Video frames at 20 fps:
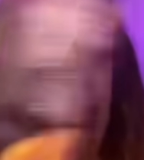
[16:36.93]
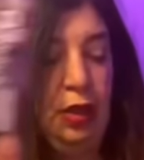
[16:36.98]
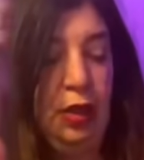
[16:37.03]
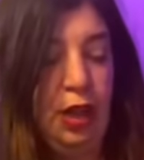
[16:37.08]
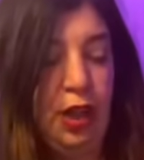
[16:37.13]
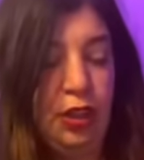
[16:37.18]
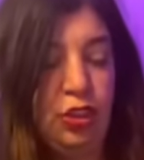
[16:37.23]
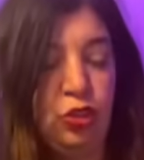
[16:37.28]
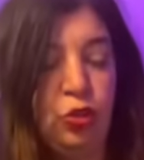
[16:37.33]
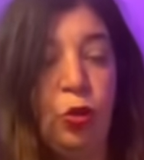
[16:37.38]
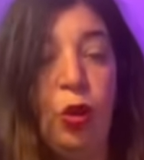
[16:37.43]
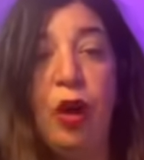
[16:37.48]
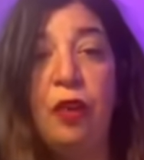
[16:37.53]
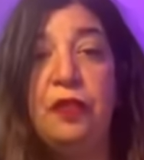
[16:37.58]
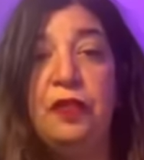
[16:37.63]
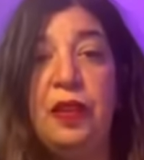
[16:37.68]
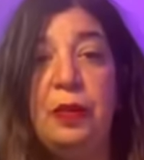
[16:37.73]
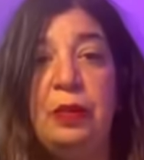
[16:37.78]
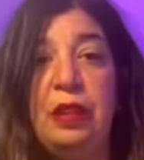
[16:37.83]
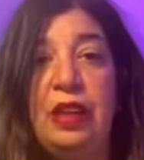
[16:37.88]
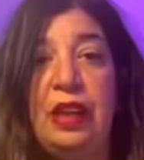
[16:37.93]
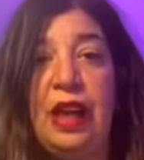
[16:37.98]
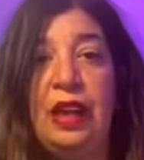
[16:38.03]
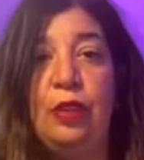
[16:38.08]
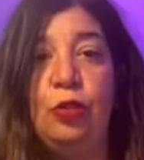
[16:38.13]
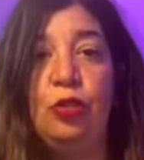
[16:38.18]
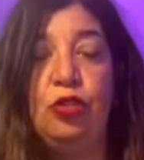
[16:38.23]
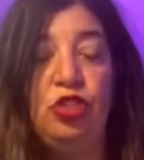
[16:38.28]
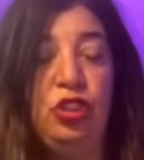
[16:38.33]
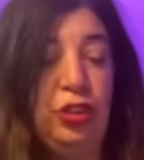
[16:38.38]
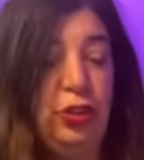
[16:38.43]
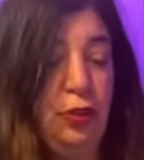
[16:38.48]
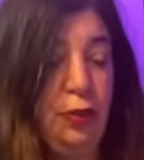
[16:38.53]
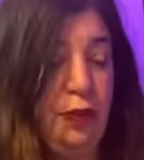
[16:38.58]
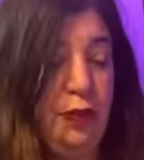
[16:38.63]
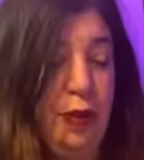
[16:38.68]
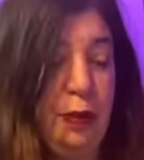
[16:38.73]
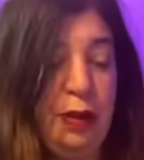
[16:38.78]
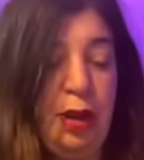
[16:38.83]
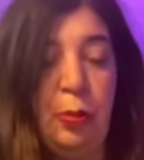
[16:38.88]
A strong feminine energy. You're
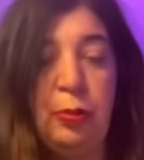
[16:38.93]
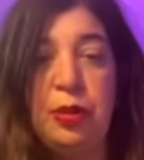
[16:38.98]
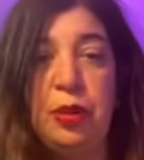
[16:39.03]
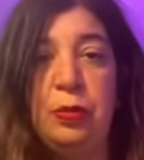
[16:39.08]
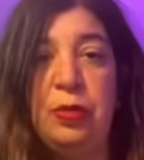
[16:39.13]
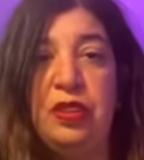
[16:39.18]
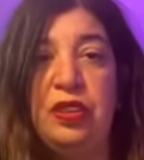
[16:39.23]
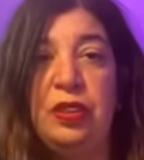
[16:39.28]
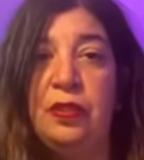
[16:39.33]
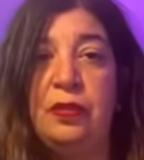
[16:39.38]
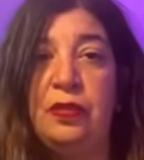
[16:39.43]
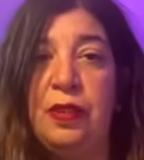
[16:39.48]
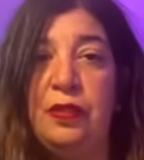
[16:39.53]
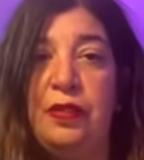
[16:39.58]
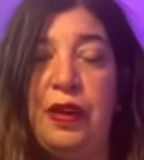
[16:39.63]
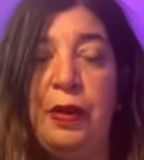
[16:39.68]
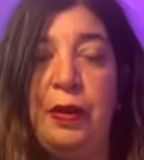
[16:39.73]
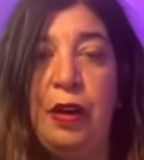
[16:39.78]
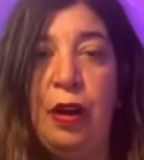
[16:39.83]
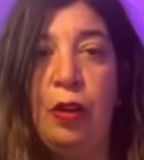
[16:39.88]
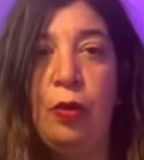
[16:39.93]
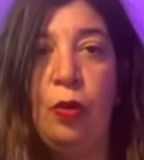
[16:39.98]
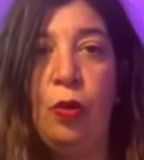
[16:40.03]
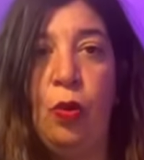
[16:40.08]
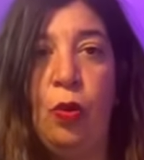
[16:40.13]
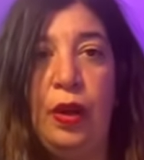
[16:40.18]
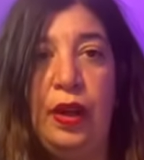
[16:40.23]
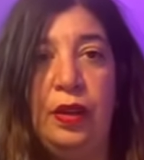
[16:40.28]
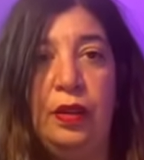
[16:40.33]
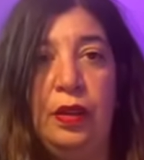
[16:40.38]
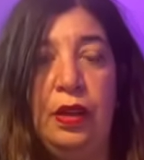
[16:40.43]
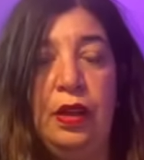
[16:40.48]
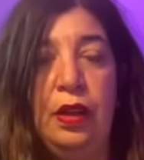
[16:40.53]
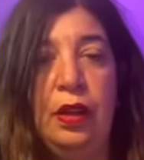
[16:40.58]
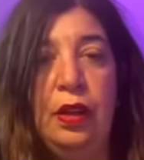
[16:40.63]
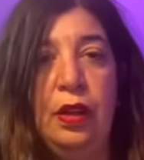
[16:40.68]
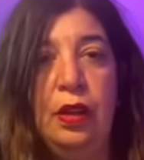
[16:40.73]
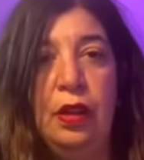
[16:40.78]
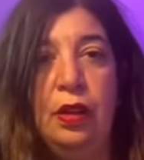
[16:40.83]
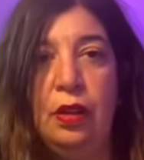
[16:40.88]
very optimistic, very outgoing.
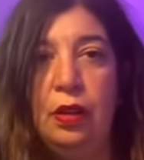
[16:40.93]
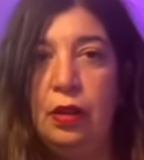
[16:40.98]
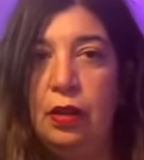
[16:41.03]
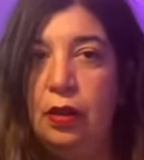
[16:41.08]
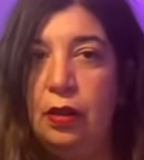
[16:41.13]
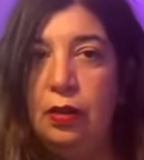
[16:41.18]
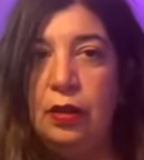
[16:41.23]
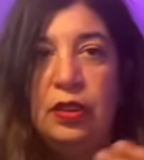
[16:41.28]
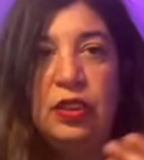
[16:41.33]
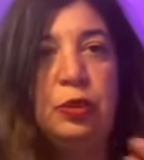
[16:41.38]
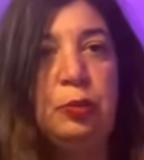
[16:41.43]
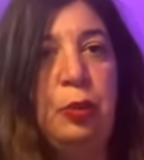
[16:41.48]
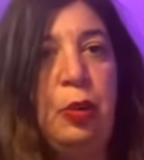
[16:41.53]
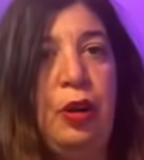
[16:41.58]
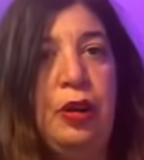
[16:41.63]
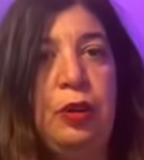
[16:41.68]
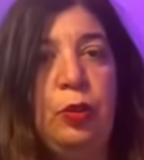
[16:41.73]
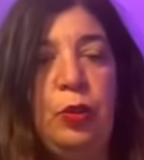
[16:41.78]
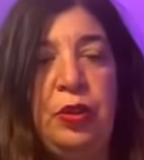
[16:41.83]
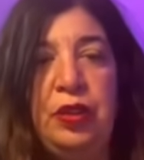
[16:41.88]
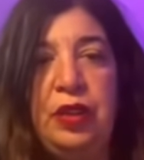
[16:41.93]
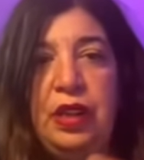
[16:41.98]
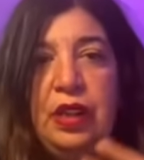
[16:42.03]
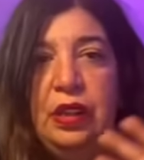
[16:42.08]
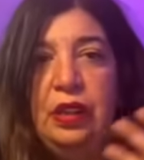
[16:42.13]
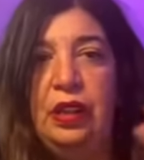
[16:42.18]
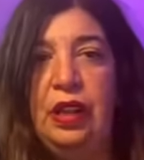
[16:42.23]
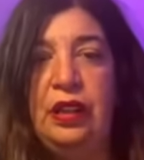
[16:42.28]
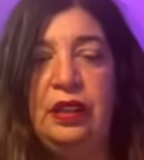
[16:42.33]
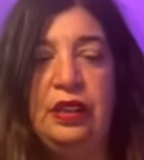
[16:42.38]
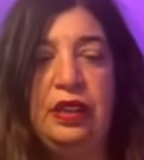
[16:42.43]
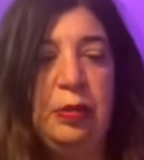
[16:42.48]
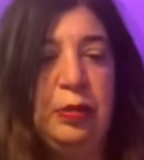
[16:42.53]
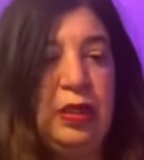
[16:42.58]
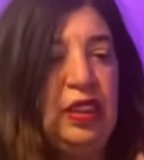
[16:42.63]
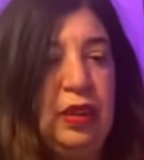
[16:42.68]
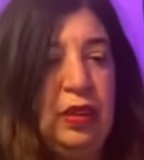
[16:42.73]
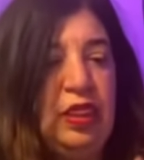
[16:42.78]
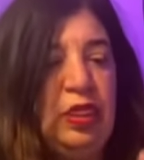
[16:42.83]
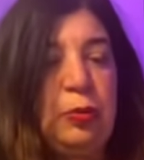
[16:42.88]
Spark within, like
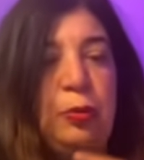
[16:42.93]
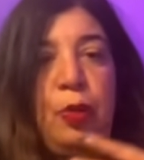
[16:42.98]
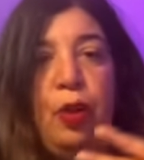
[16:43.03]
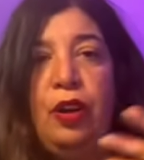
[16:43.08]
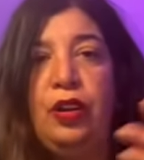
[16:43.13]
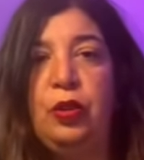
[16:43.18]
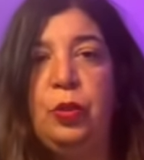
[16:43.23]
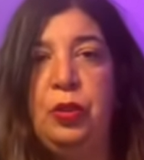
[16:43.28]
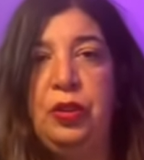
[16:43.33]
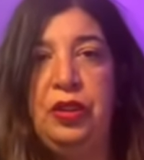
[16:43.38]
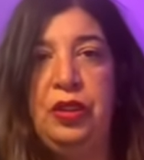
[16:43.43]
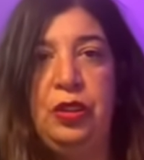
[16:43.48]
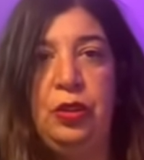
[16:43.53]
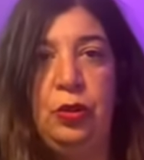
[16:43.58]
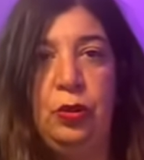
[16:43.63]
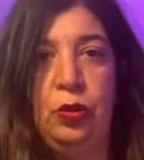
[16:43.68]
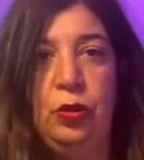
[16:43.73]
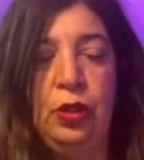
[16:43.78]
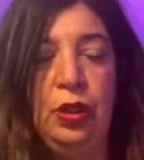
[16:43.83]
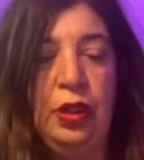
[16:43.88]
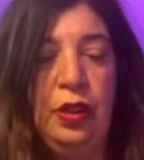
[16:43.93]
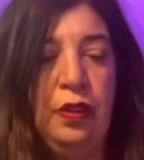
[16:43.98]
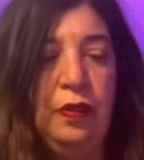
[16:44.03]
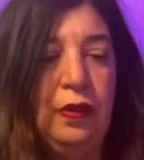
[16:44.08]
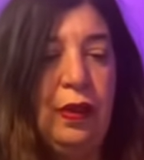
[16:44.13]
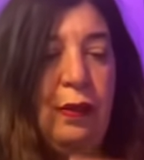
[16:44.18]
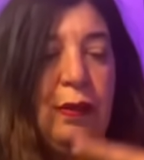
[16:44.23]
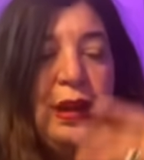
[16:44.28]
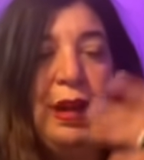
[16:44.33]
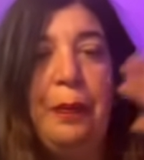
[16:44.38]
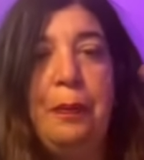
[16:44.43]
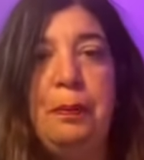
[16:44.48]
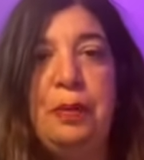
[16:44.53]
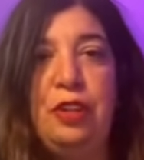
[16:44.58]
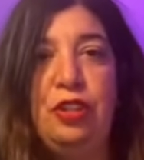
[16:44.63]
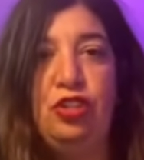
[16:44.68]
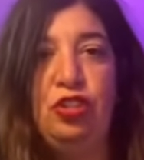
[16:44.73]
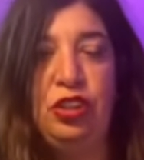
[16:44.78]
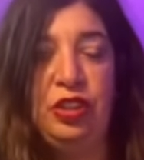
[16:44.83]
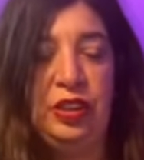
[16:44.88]
something sparked within you. Very
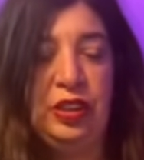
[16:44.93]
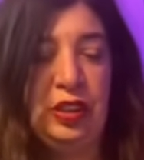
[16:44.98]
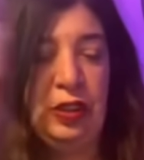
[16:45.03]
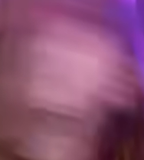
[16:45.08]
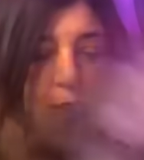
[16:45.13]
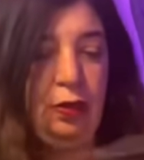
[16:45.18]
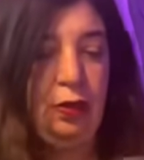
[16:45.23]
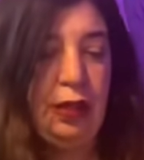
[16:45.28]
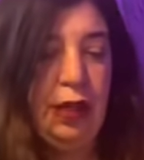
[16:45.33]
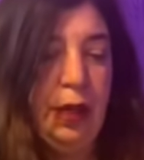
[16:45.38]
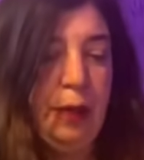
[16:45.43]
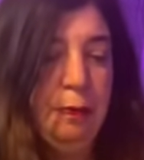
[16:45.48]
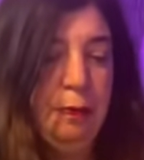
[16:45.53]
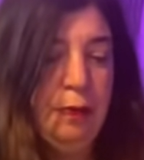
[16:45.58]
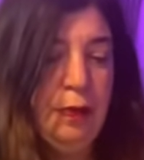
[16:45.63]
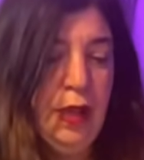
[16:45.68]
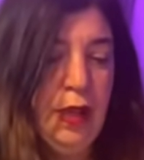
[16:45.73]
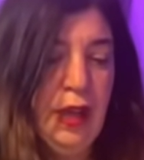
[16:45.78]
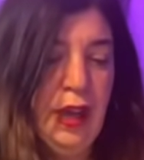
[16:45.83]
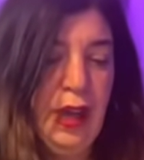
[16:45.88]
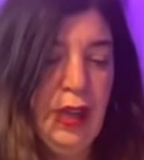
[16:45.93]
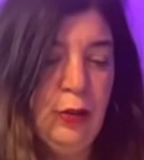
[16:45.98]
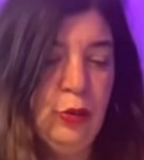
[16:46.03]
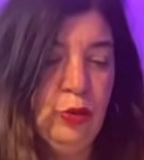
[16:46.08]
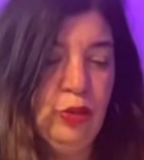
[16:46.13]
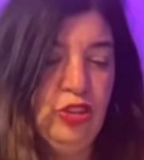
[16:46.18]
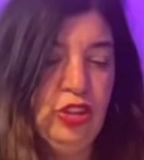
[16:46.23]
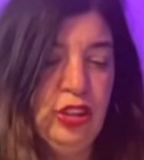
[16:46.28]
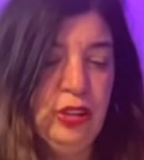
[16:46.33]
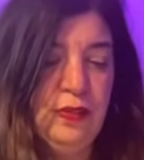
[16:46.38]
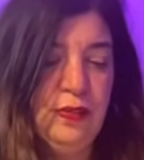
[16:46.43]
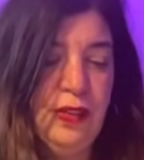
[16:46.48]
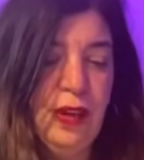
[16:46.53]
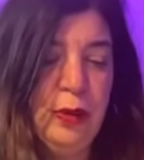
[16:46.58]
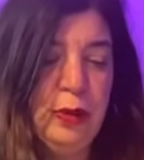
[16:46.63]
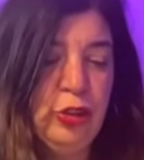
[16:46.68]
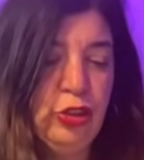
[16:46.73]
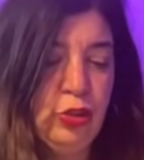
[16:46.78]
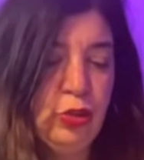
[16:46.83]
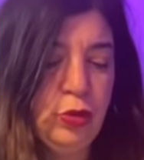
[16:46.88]
ambitious here, okay? Energy,
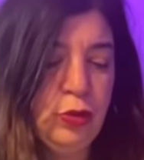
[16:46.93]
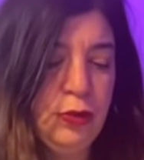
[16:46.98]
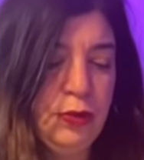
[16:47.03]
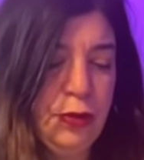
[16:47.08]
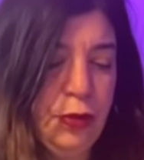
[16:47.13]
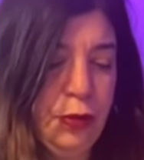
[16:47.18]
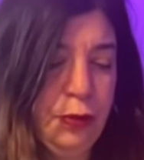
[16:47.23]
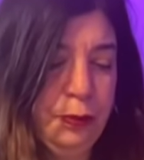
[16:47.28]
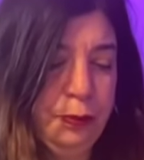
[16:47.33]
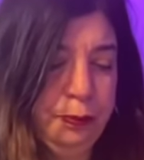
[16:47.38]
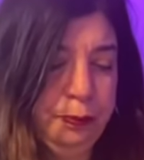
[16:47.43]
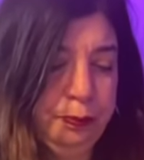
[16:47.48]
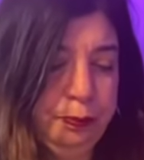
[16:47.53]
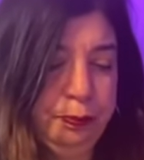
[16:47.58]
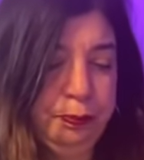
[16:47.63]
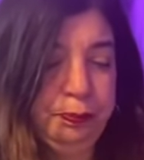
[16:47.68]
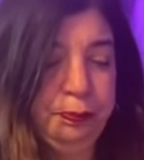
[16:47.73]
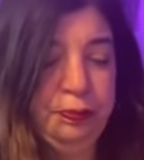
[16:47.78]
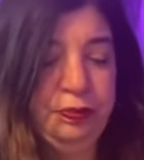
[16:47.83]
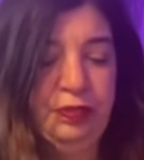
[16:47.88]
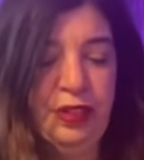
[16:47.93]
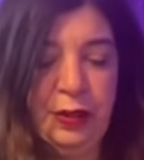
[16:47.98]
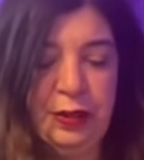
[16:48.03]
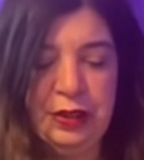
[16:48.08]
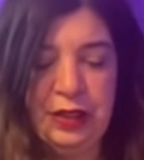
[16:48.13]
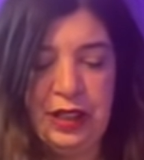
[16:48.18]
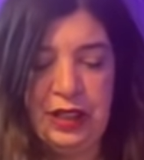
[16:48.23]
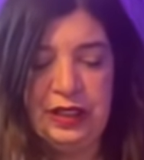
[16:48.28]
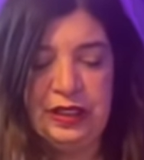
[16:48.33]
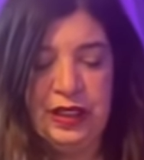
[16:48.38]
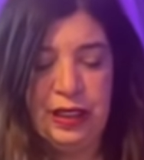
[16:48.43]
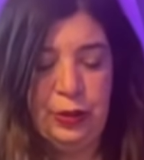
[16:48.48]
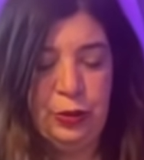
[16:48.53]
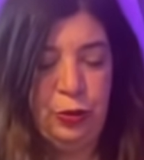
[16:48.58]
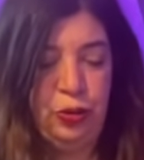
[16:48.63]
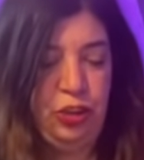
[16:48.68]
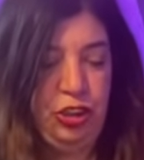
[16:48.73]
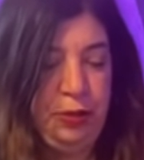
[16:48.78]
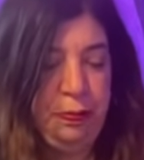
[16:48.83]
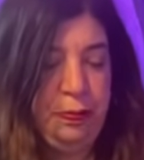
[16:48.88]
very truthful. Very nice
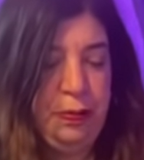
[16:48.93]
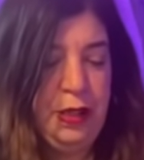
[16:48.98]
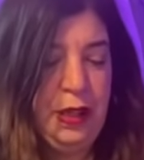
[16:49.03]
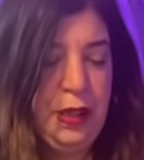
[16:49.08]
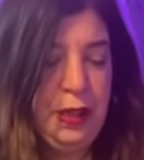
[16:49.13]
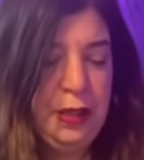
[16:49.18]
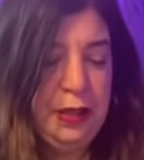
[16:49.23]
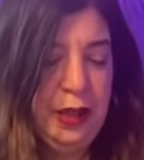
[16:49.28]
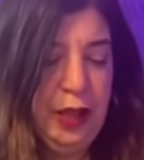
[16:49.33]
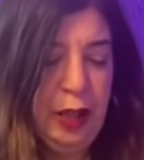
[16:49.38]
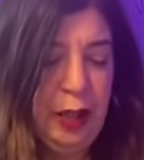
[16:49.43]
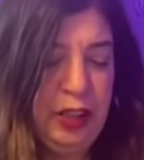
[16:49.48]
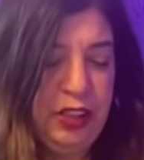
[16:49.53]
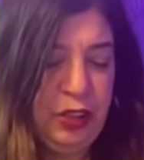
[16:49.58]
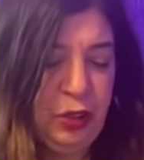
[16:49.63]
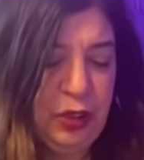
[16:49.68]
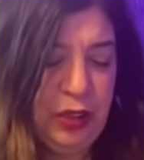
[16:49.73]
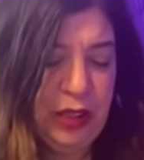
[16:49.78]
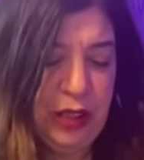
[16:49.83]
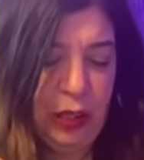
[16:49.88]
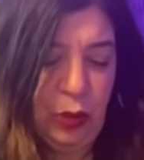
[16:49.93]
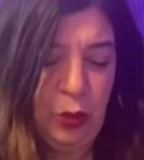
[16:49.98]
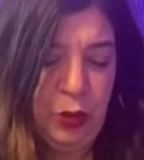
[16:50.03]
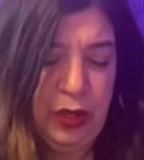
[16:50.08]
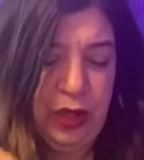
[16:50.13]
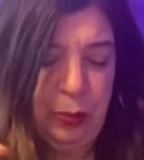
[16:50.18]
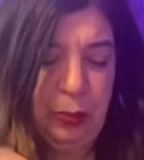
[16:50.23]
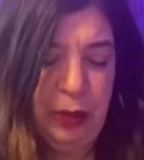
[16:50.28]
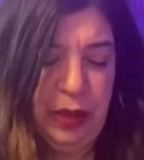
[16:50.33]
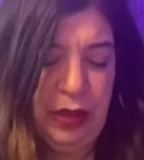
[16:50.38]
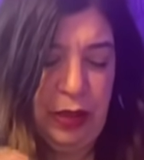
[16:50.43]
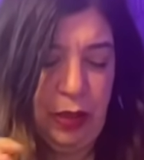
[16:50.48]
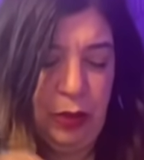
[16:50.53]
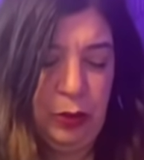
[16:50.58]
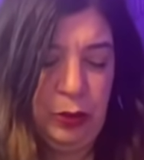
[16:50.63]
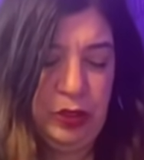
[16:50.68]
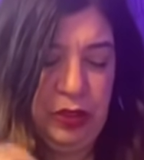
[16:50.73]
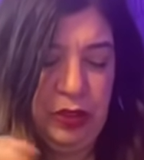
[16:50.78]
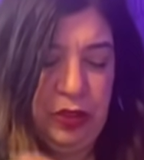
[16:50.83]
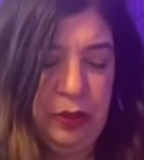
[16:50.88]
energy. Now let's look at the Queen of
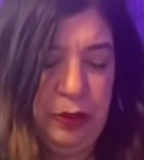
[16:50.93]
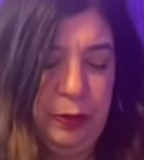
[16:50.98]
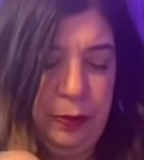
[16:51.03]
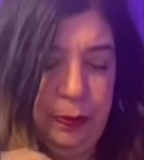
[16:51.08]
Pentacles here.